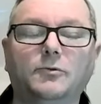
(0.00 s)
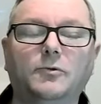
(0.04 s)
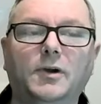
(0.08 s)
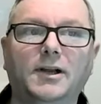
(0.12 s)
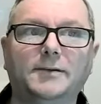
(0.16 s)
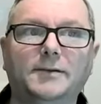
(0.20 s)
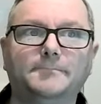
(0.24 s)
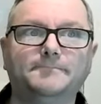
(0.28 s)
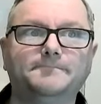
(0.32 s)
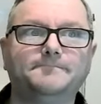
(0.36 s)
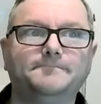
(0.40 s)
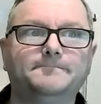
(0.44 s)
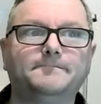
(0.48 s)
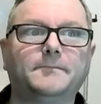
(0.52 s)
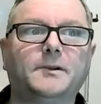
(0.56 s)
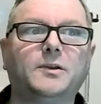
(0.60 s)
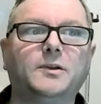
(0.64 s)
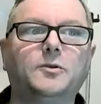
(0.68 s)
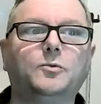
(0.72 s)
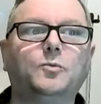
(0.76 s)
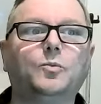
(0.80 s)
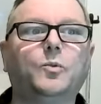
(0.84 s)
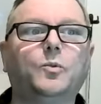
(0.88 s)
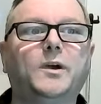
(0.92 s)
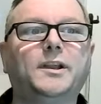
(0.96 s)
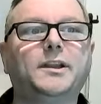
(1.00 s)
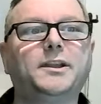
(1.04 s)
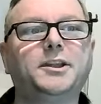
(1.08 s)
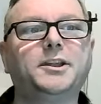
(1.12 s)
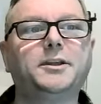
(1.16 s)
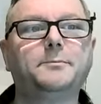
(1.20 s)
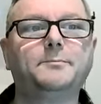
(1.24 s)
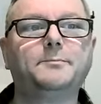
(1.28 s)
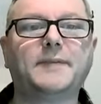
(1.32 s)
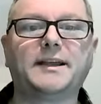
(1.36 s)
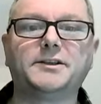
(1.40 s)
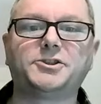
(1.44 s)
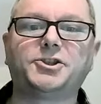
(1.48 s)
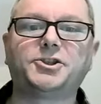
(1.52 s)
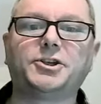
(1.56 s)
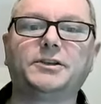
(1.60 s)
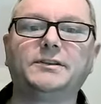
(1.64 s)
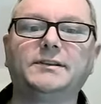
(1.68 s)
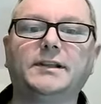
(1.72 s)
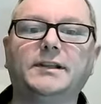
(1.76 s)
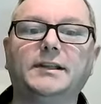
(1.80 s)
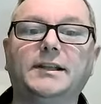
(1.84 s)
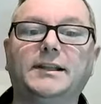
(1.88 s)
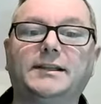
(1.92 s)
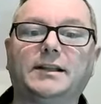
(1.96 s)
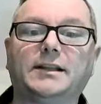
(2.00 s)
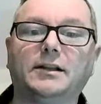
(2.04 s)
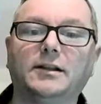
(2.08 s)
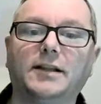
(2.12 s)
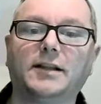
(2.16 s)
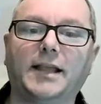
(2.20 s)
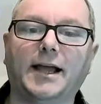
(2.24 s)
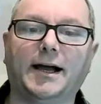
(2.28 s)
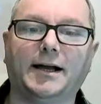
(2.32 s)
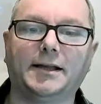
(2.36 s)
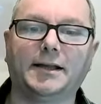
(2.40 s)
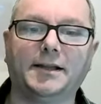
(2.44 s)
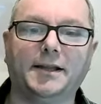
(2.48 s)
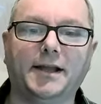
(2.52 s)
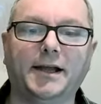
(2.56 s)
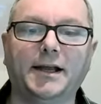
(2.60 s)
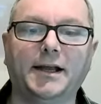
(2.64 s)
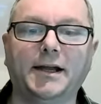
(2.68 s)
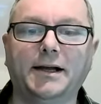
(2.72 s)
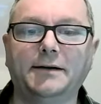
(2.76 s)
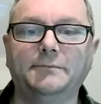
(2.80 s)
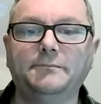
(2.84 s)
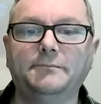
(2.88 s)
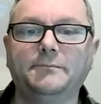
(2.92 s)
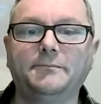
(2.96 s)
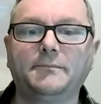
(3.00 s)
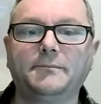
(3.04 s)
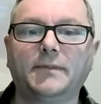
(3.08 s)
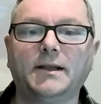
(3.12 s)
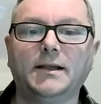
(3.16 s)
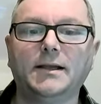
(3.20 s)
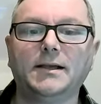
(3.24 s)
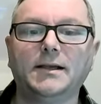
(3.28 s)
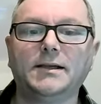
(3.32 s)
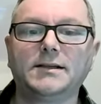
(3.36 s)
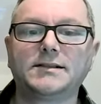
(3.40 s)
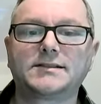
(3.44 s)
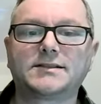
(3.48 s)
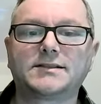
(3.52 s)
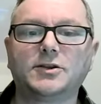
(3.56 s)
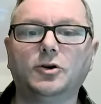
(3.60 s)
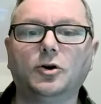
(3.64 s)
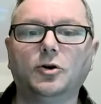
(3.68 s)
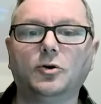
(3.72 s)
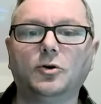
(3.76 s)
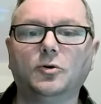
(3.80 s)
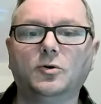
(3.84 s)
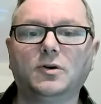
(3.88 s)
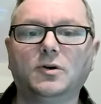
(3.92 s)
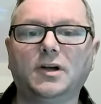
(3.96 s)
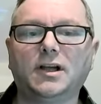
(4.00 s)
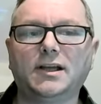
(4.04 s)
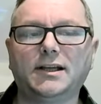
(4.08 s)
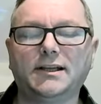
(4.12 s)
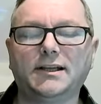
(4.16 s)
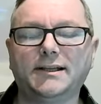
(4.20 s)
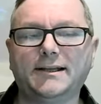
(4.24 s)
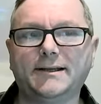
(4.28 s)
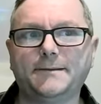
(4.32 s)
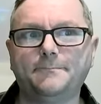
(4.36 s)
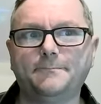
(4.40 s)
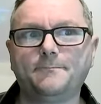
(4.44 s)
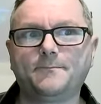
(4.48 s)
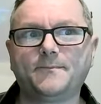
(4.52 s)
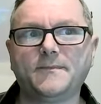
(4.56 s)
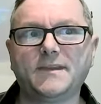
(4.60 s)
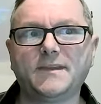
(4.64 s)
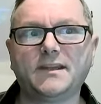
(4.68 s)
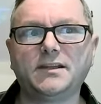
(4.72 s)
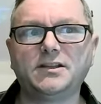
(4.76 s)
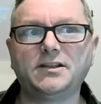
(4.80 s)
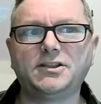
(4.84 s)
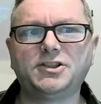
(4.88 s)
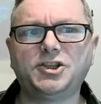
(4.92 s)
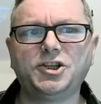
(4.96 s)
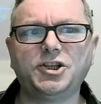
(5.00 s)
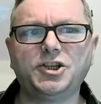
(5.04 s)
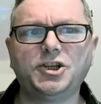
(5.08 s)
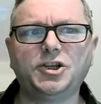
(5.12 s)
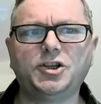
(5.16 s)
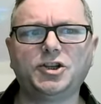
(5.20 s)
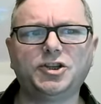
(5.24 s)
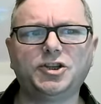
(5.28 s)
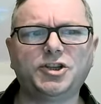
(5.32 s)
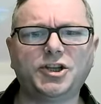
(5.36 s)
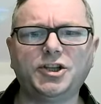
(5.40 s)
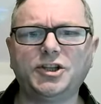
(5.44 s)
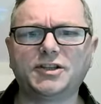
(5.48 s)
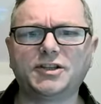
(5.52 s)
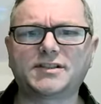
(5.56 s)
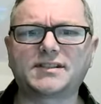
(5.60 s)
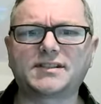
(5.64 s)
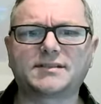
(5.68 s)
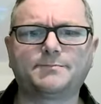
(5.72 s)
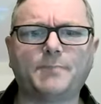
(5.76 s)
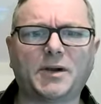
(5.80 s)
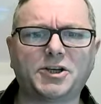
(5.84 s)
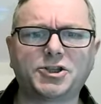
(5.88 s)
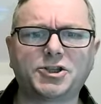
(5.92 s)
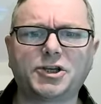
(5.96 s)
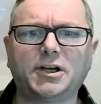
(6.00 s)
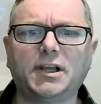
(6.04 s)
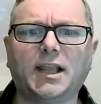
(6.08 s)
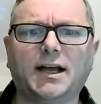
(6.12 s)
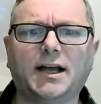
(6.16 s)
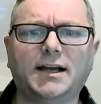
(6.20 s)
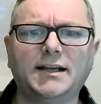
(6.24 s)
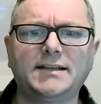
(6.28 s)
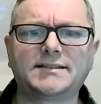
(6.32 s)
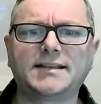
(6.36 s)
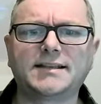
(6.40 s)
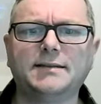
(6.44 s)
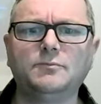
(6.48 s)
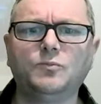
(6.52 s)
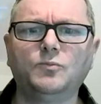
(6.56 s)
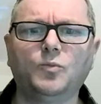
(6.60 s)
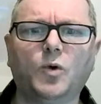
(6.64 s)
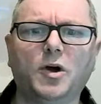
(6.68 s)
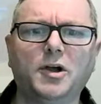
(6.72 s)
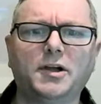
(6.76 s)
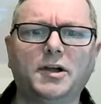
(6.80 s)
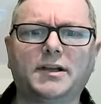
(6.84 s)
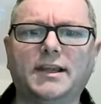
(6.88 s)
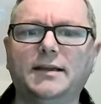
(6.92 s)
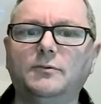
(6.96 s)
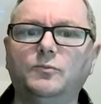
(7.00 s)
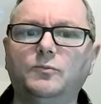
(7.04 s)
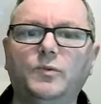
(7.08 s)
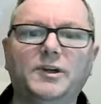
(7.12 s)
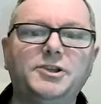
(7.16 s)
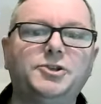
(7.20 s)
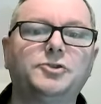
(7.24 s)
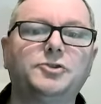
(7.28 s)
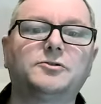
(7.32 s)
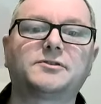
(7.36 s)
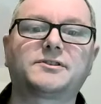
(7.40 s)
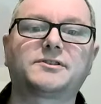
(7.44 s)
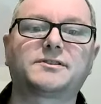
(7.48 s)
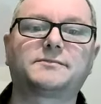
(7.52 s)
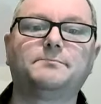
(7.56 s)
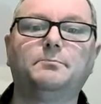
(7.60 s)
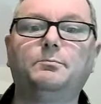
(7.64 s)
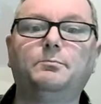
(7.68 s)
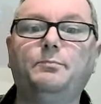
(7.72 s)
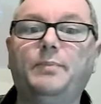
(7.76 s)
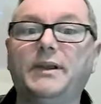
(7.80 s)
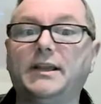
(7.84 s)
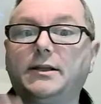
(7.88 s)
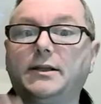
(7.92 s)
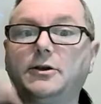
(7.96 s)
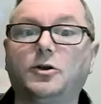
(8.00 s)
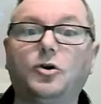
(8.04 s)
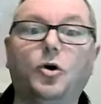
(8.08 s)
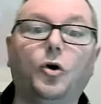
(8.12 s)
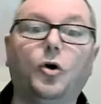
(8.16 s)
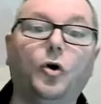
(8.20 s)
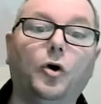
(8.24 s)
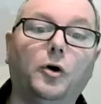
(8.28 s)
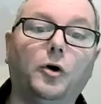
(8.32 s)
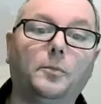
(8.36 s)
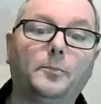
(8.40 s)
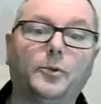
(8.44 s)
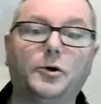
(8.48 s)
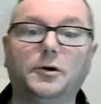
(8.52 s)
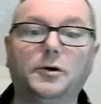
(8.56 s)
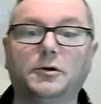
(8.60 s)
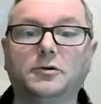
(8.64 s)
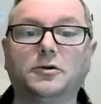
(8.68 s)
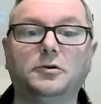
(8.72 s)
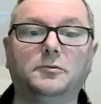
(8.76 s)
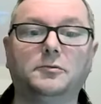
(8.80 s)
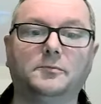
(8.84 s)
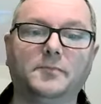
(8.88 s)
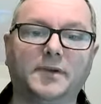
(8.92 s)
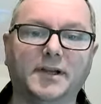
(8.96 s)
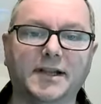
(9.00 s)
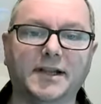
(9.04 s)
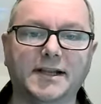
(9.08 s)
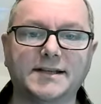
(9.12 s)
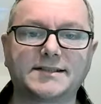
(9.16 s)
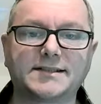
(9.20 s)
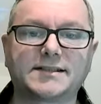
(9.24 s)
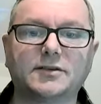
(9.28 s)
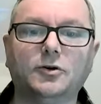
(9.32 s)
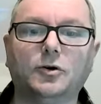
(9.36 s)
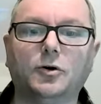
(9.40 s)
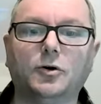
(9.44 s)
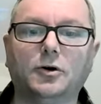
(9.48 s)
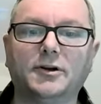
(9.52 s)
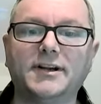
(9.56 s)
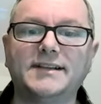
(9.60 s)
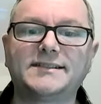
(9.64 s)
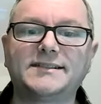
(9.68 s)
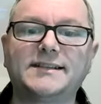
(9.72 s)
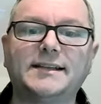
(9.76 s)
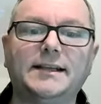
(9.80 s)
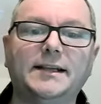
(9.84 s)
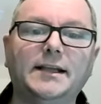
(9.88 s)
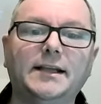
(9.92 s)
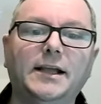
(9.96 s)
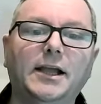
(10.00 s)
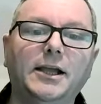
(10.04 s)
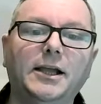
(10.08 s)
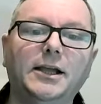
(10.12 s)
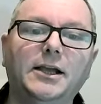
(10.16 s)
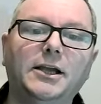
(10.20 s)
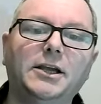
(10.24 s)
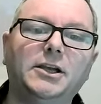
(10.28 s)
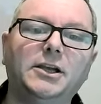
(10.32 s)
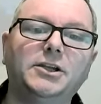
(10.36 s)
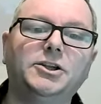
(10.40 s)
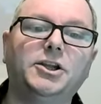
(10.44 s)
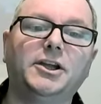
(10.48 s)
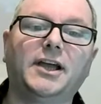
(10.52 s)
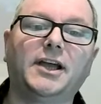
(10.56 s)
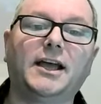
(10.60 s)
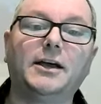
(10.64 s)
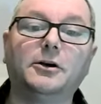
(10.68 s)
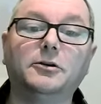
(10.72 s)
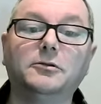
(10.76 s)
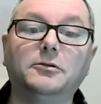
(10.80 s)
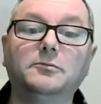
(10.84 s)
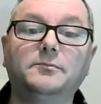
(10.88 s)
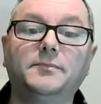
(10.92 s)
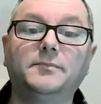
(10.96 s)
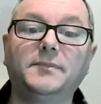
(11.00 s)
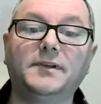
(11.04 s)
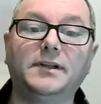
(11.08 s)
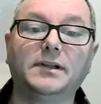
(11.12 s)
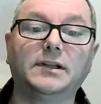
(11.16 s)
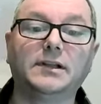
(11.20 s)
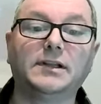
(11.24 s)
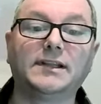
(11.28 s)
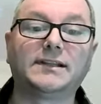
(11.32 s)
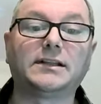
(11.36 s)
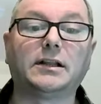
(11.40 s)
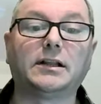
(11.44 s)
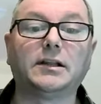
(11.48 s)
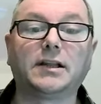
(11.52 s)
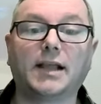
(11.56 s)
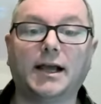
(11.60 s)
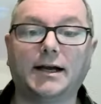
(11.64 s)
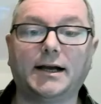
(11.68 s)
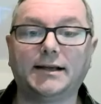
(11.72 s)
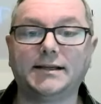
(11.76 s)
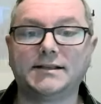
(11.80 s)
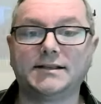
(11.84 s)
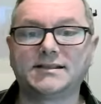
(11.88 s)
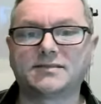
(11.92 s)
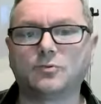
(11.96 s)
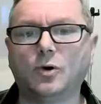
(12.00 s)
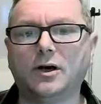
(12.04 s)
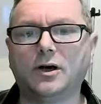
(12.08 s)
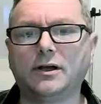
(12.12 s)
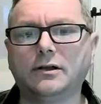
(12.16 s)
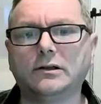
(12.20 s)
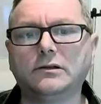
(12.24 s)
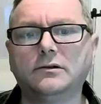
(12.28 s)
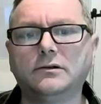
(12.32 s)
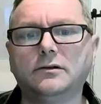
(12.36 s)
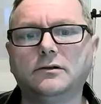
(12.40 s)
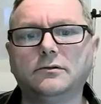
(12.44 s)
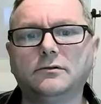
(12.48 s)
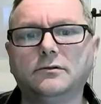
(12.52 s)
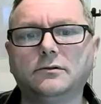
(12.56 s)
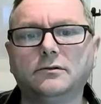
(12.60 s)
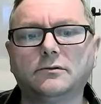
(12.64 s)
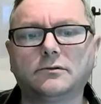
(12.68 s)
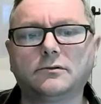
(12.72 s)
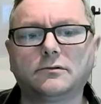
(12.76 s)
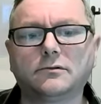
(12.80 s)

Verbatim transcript: Well, well you mentioned the little guy there. So uh, do you do you specialize in working with just big corporate companies, or is it you help the little guy as well?